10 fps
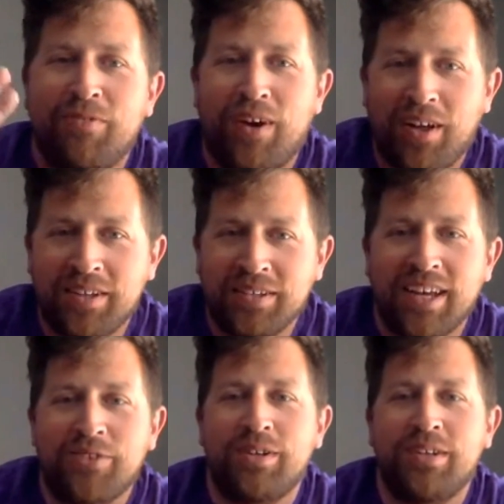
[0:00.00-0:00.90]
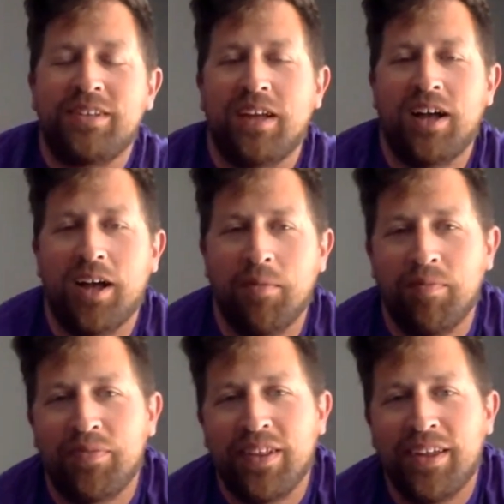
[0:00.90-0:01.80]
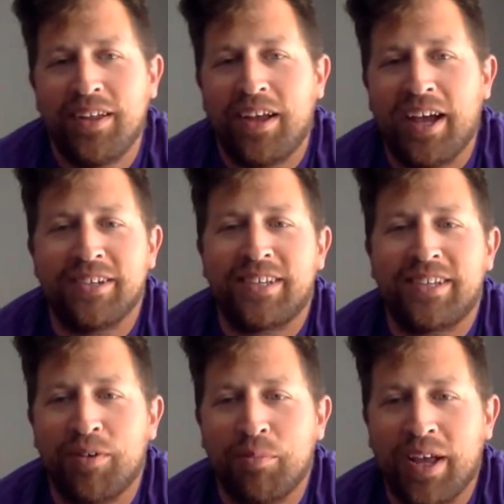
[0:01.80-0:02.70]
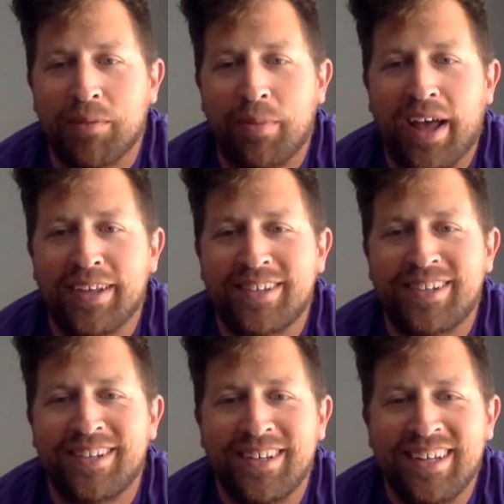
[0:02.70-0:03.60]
fall schedule. I just haven't made it past